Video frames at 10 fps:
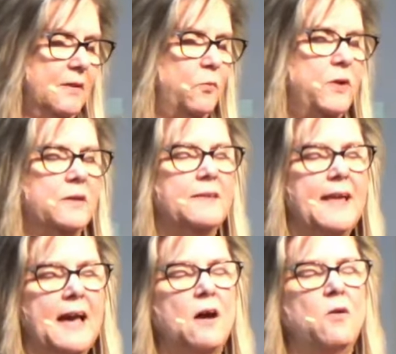And we
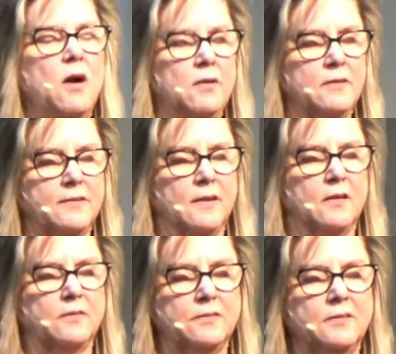allow
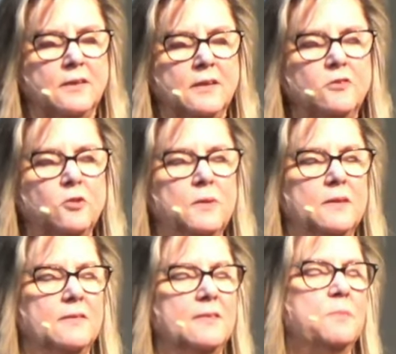ourselves to
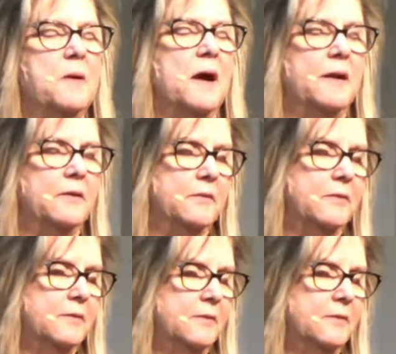be inspired.